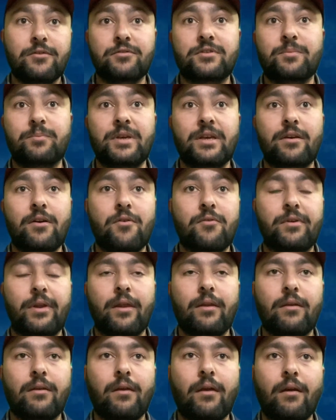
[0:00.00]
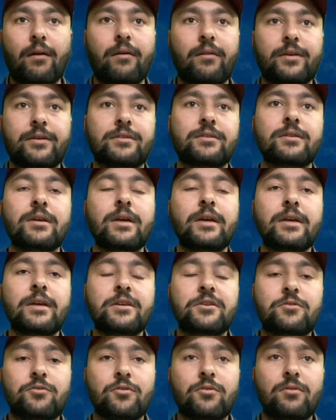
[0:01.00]
to speak out in English.
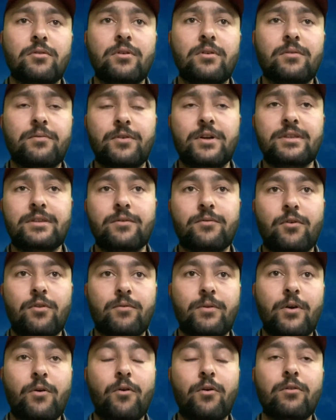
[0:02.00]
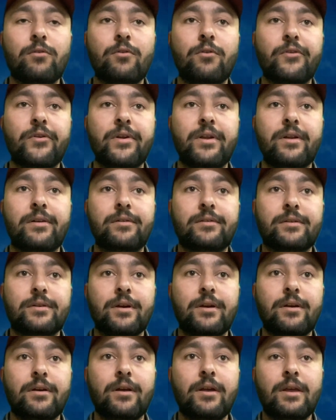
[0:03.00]
So first of all, we all know
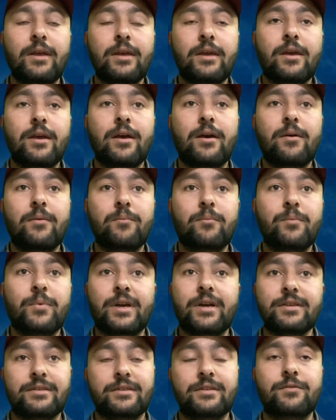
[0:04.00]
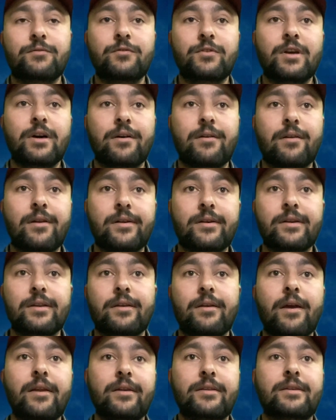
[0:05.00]
that because if we are
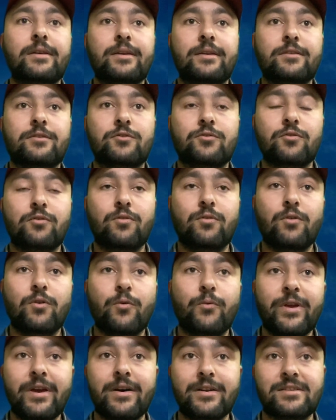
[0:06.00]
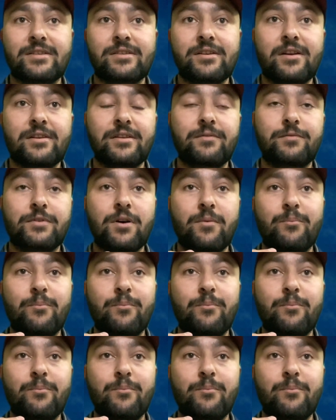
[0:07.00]
learning anything, so we are starting